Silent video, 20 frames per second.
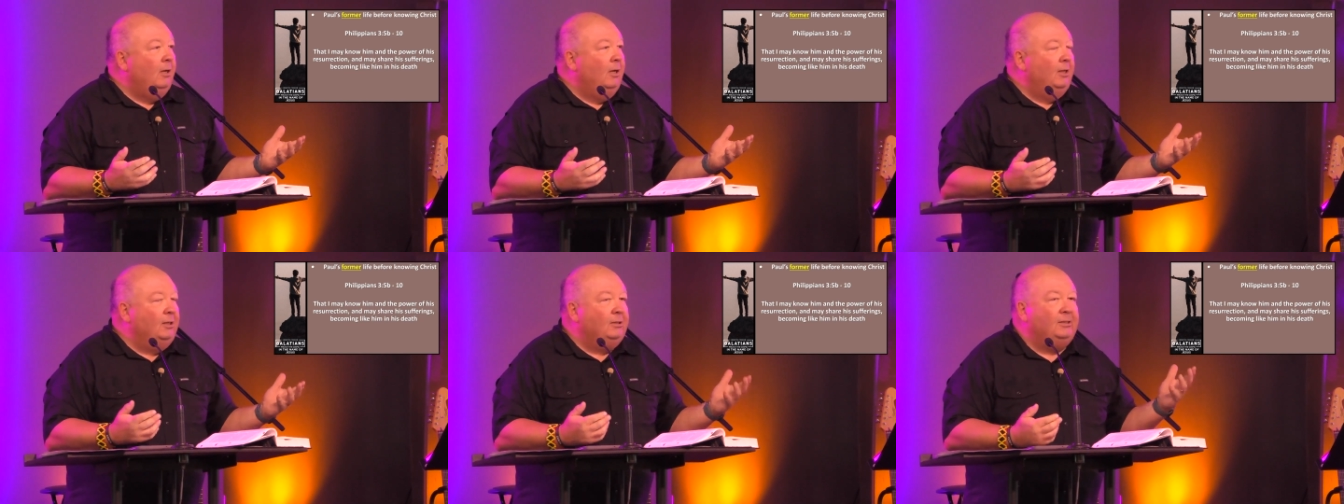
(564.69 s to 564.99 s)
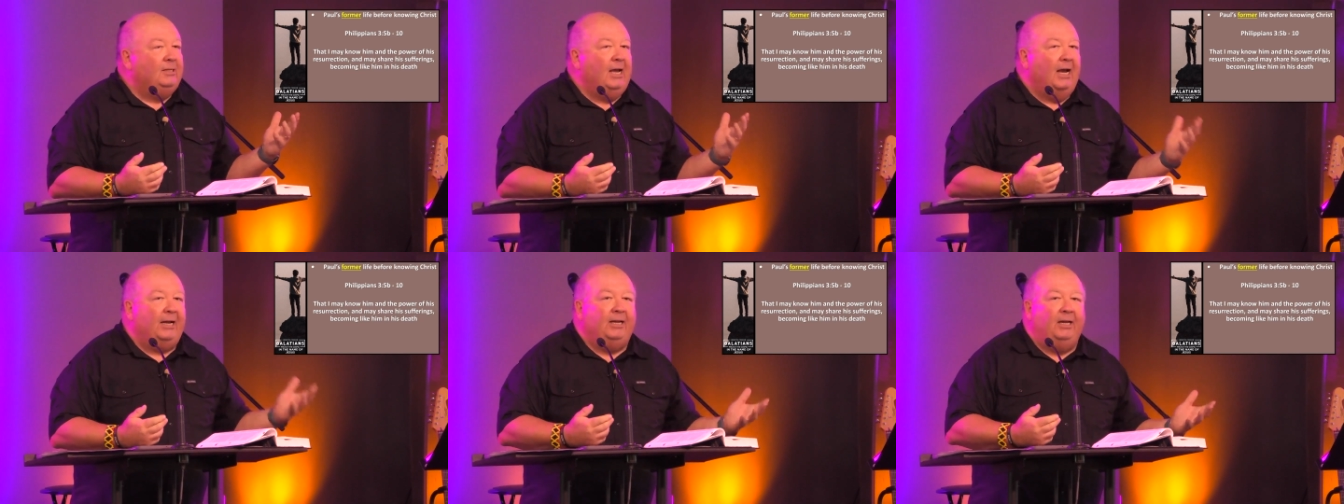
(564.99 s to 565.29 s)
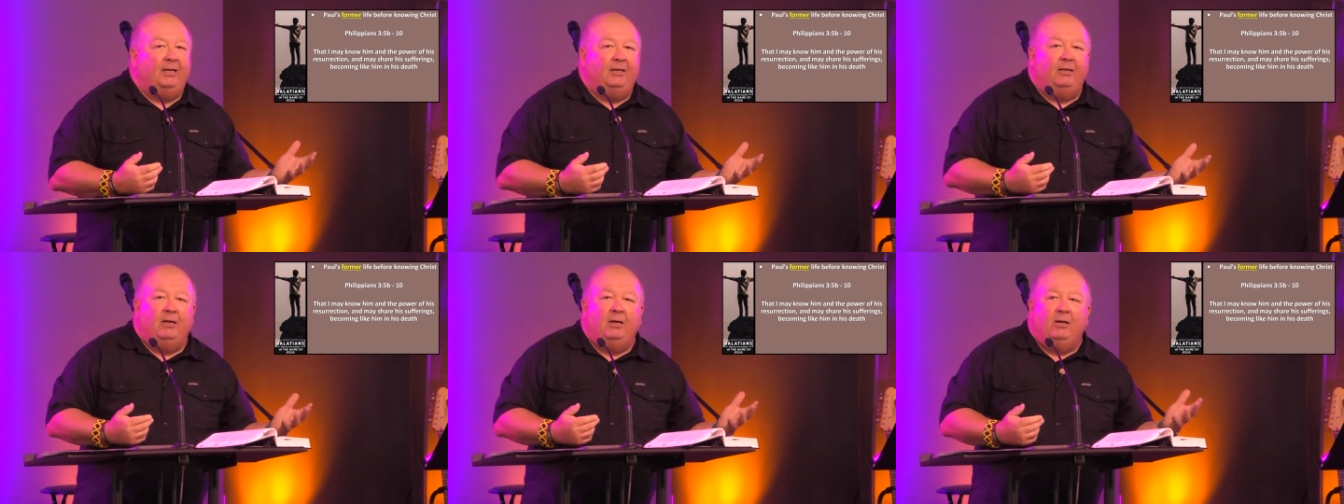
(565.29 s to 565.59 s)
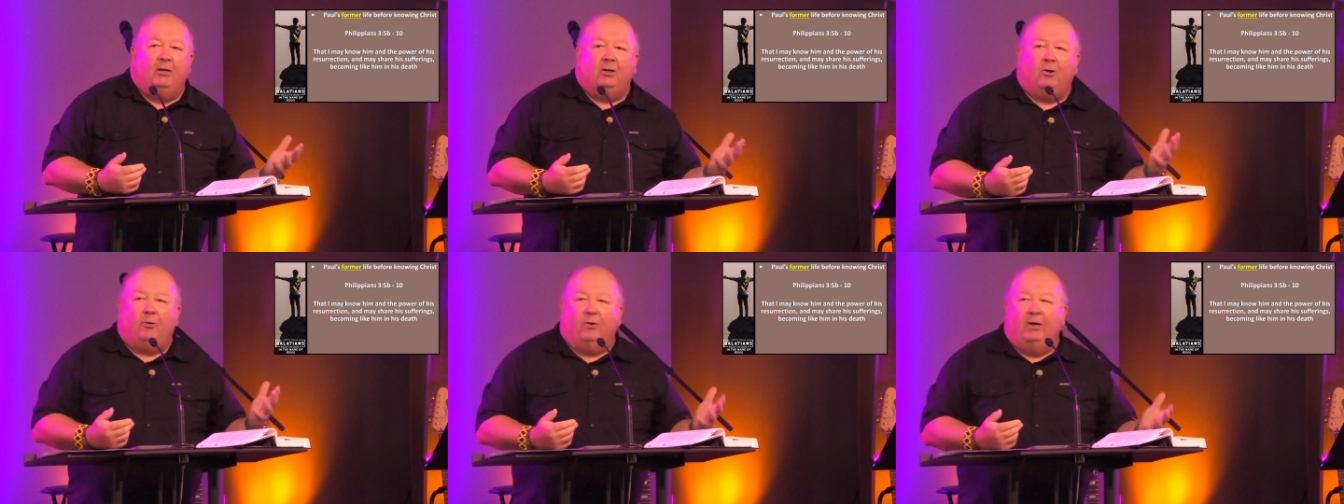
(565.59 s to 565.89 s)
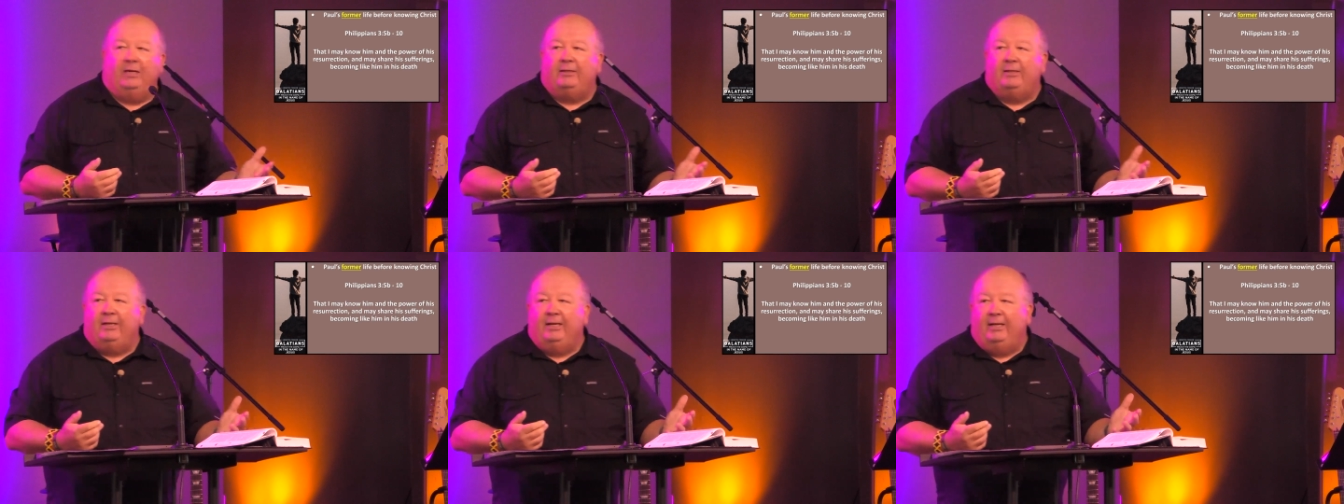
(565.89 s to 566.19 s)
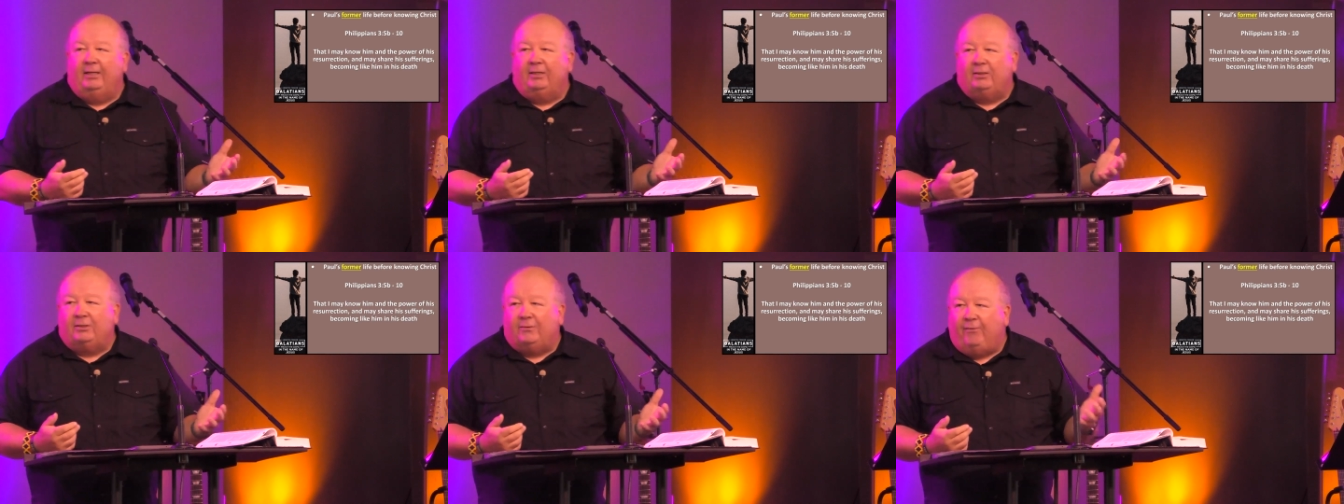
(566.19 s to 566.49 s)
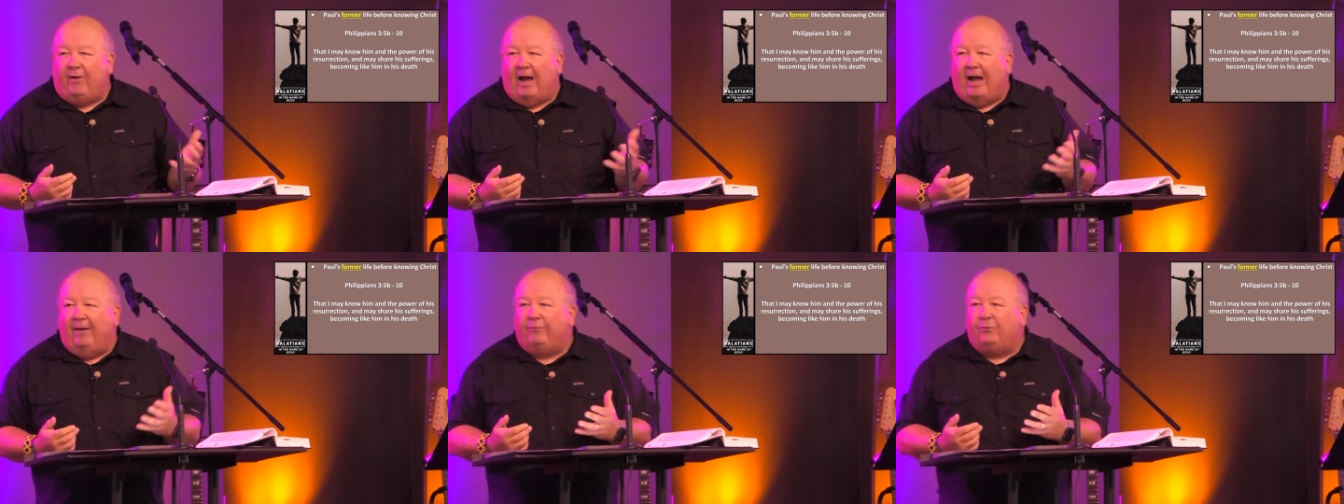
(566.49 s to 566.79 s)
In 2 Corinthians
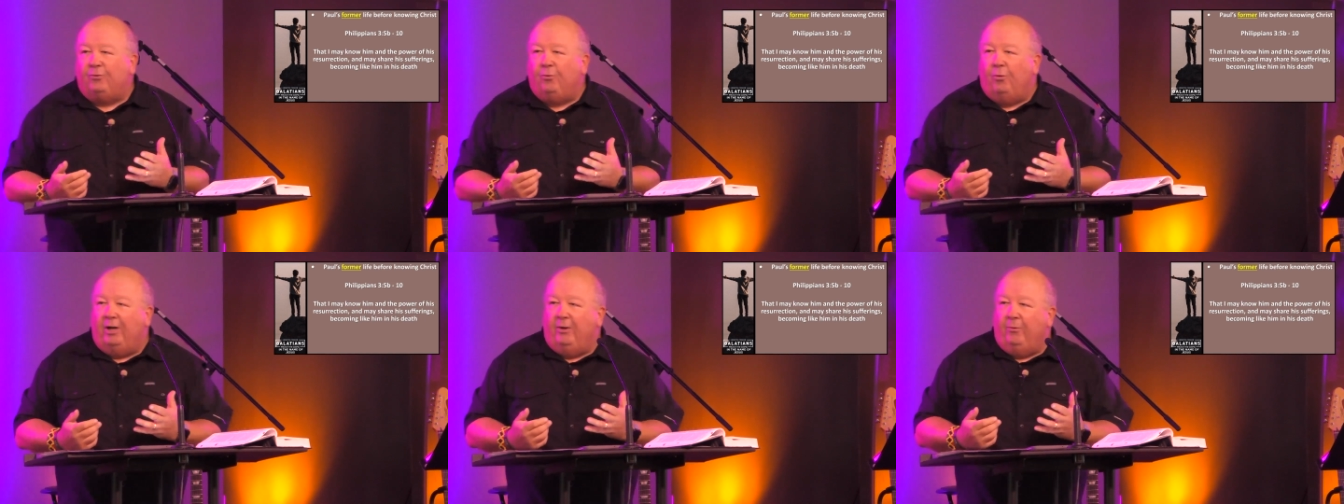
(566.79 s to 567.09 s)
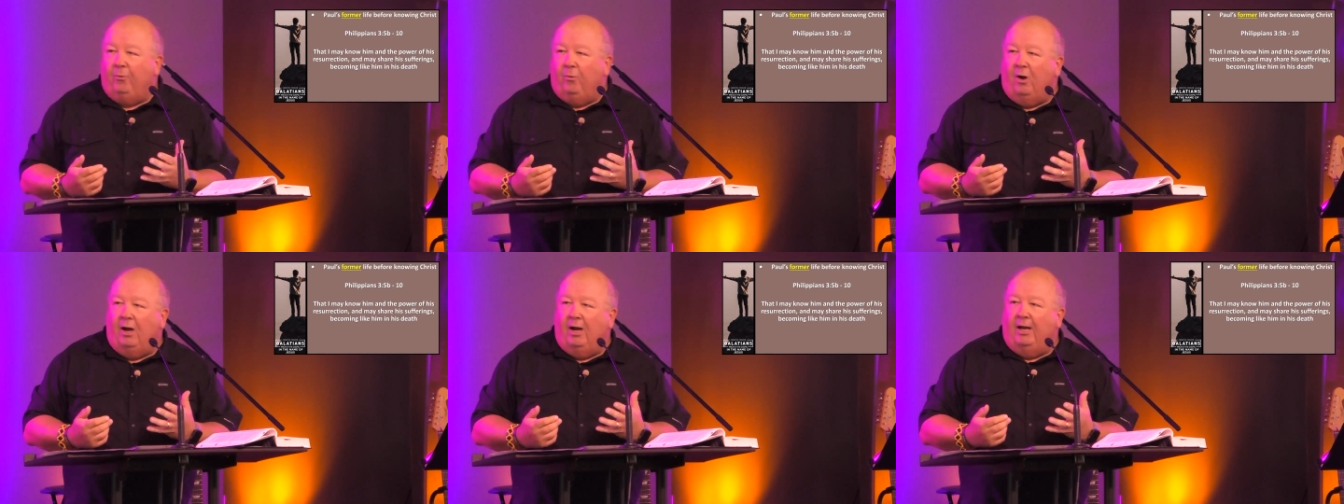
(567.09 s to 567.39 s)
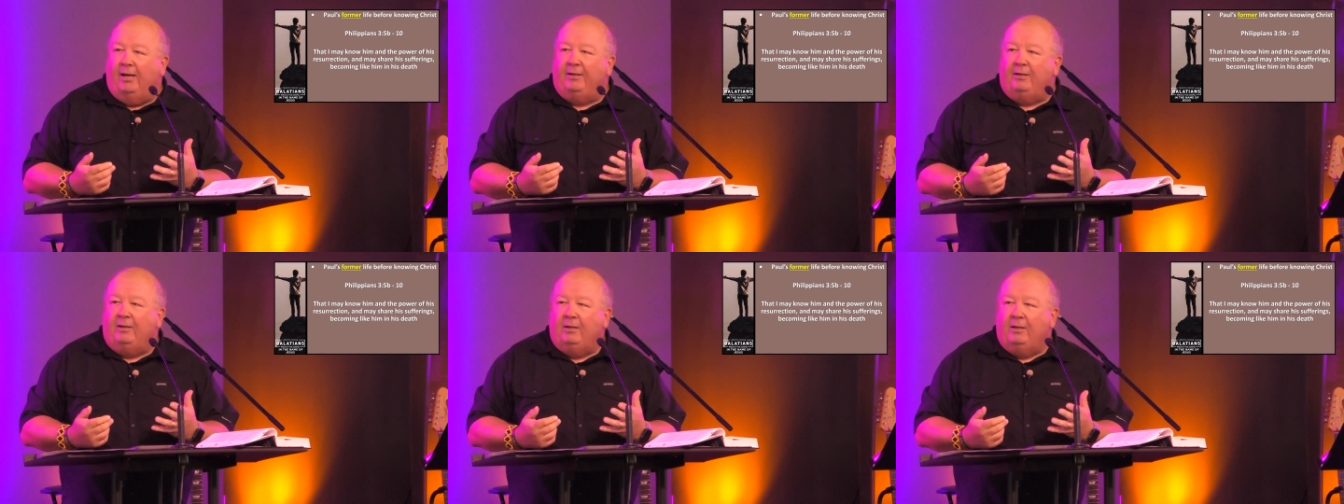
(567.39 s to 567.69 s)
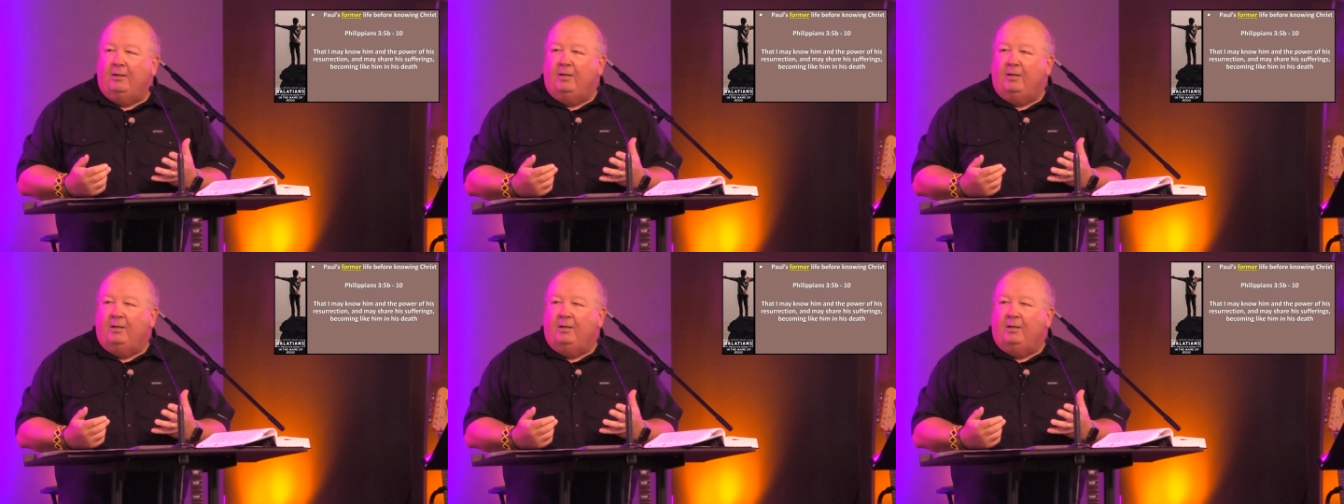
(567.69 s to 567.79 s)
5:21,